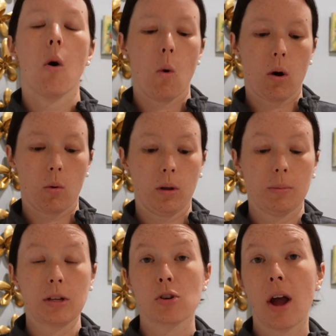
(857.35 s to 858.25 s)
or will
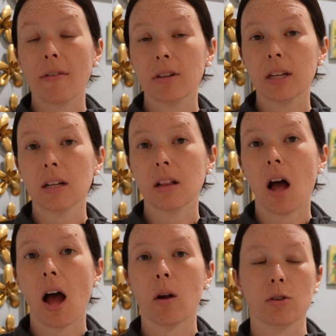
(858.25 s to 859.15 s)
be traveling a
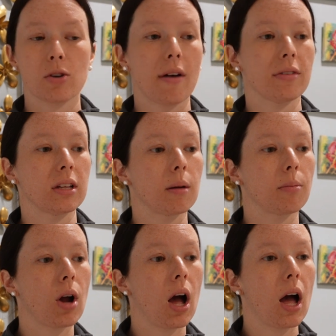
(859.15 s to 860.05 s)
lot or traveling
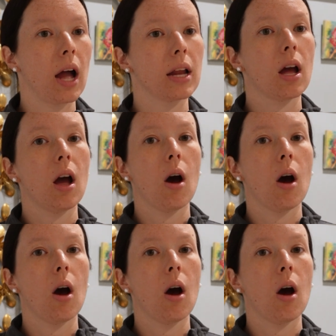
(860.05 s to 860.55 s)
abroad